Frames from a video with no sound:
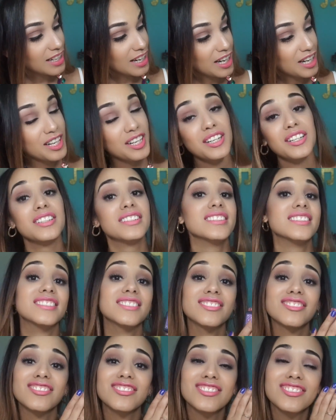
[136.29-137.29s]

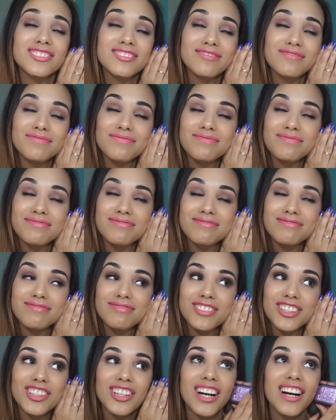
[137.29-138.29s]
Oh,
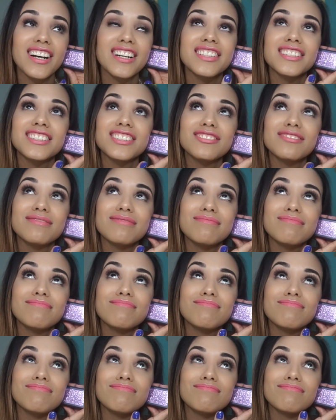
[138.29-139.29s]
you guys,
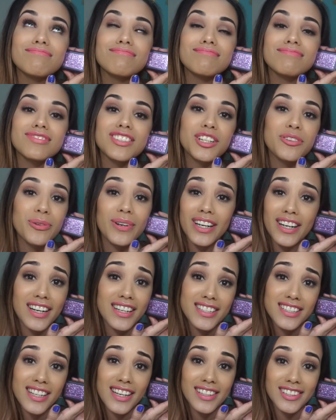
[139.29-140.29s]
what can
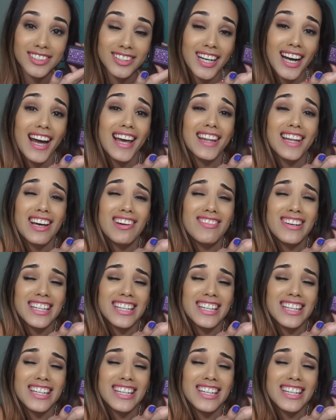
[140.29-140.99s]
I say? I love